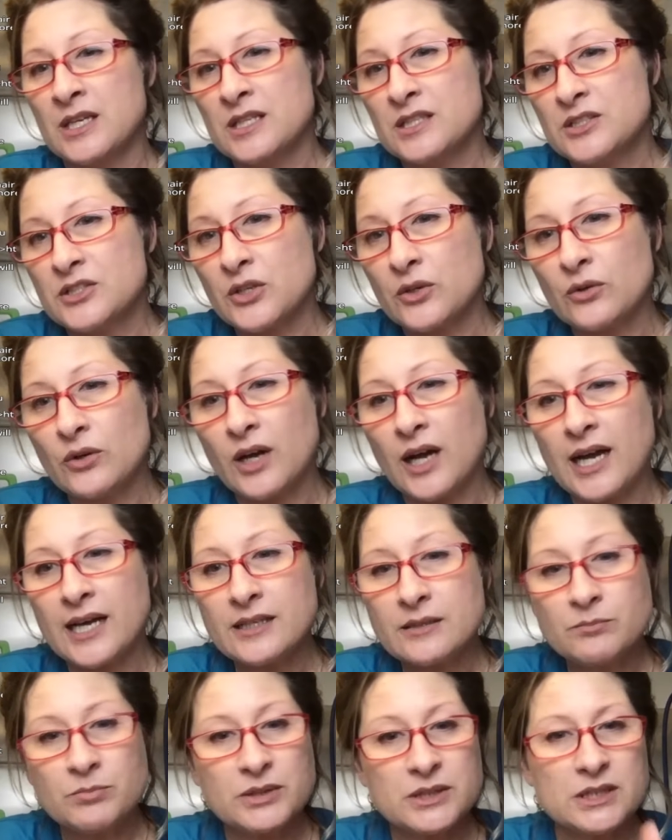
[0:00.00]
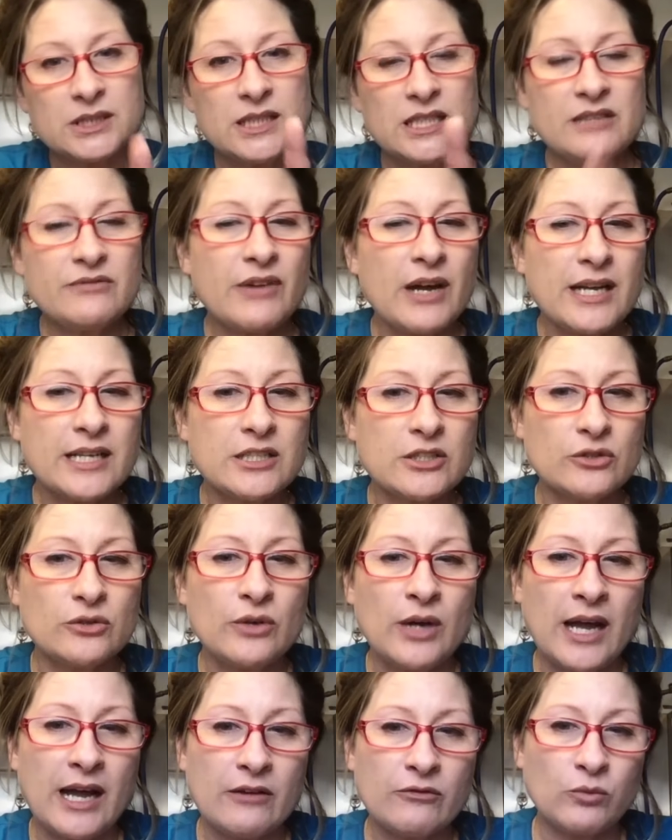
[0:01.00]
So I believe I do
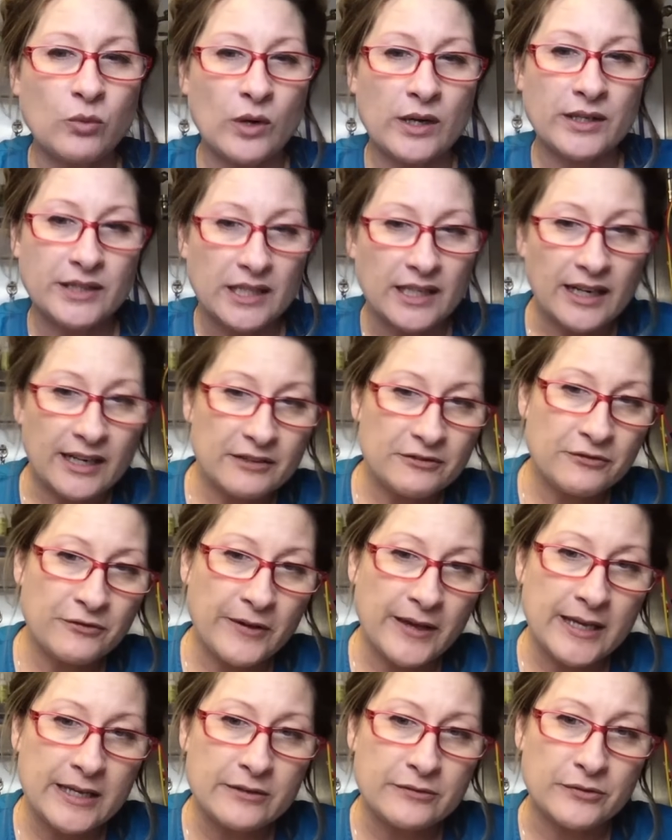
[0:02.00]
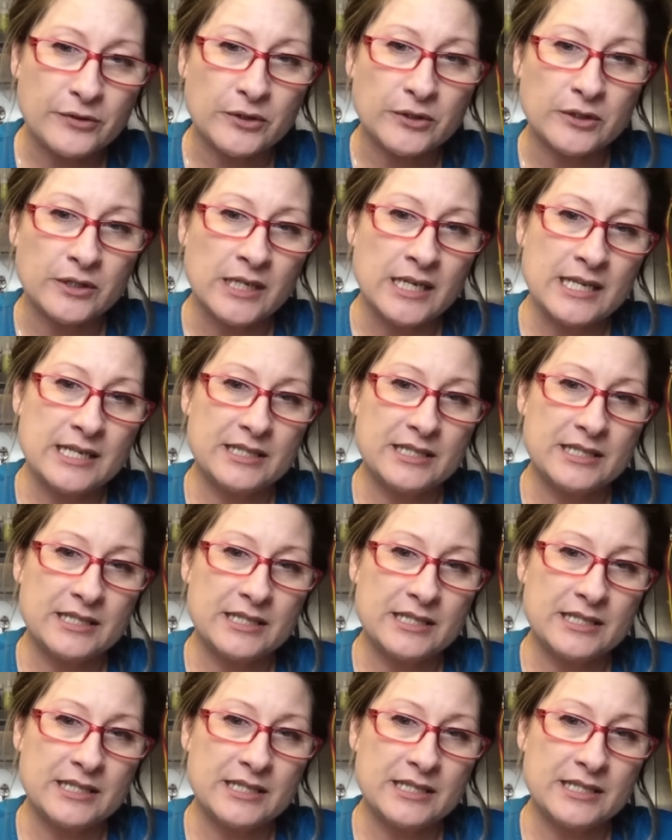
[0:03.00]
have one that I favor,